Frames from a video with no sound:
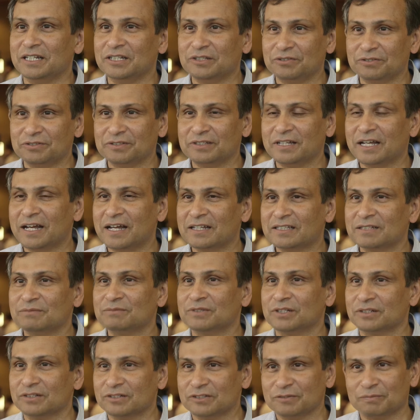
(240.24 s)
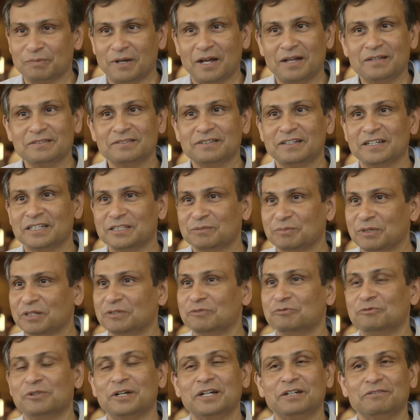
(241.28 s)
enthusiasm, the response has
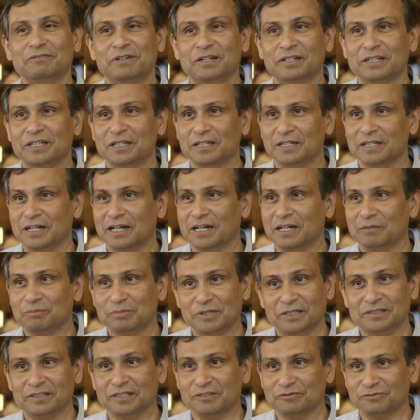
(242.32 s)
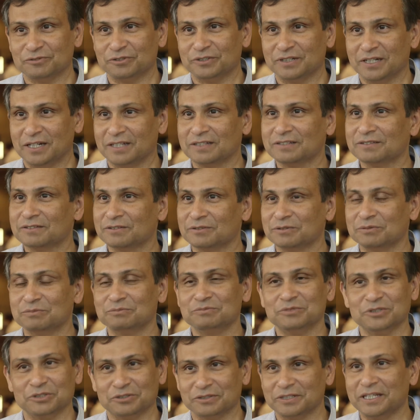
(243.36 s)
been very, very pleasing for us. So,
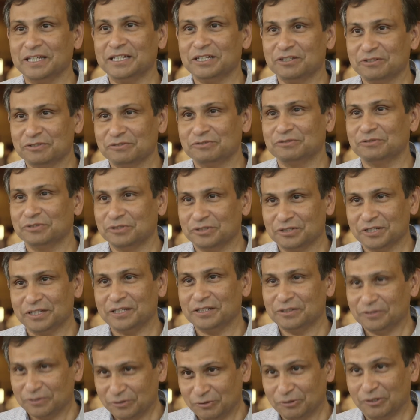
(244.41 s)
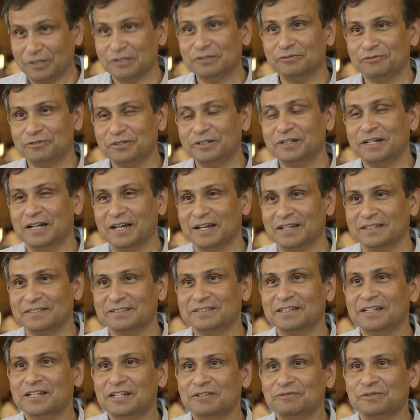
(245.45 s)
you know, thank you all of you
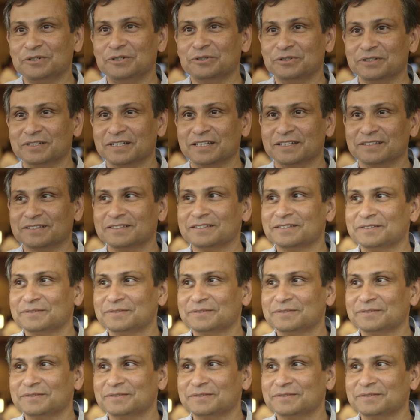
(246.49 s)
guys for doing this.